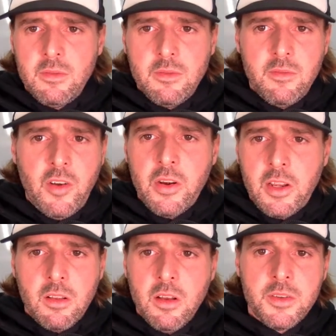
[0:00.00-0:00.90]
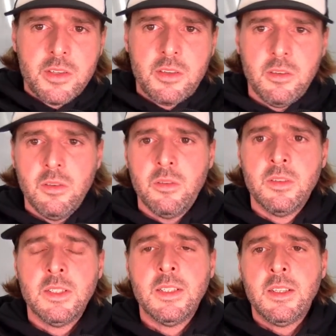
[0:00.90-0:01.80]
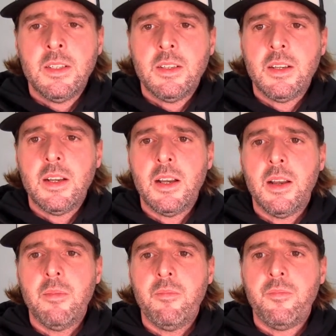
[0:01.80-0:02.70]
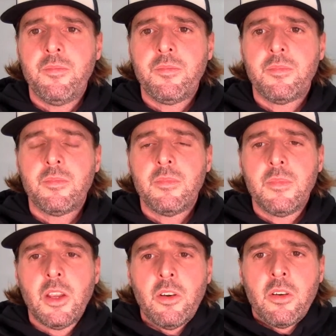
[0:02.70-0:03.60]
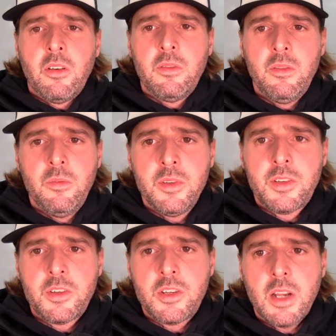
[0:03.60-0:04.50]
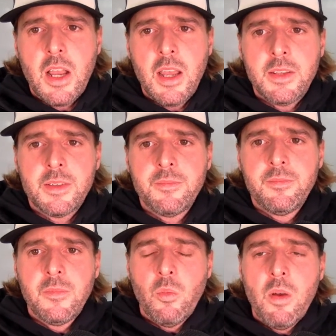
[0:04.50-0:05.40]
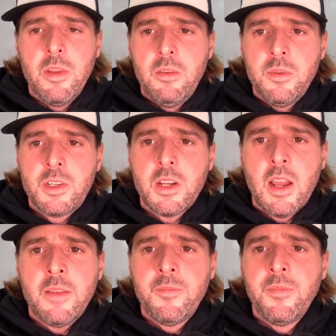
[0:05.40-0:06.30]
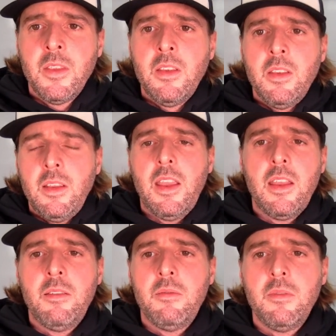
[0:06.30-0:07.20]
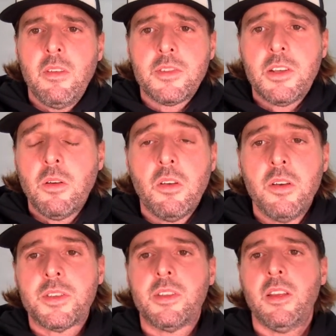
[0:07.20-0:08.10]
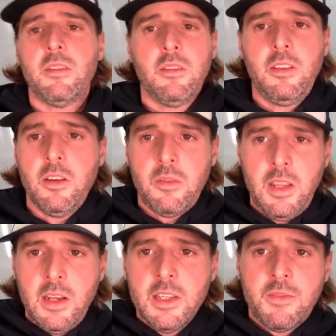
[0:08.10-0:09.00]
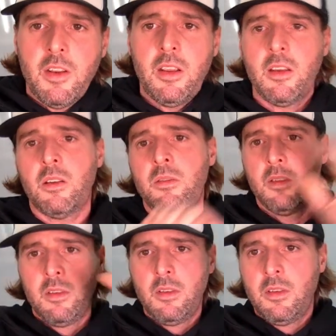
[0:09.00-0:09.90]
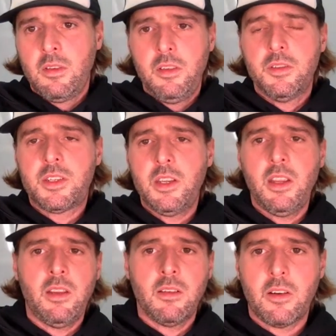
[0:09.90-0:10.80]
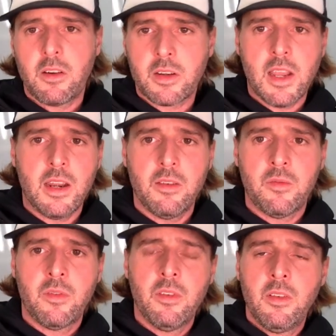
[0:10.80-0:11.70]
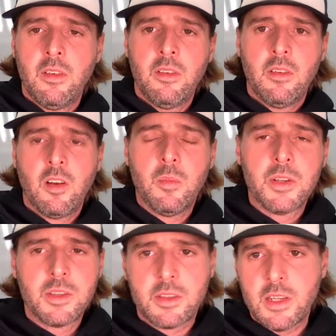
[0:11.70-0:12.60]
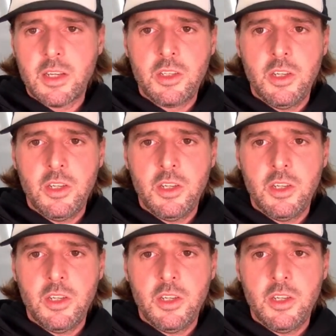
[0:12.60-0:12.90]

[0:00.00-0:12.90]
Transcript: very close to the girl who was shot, the woman who was shot, and so close that, in his video, you see her kind of, almost looks like she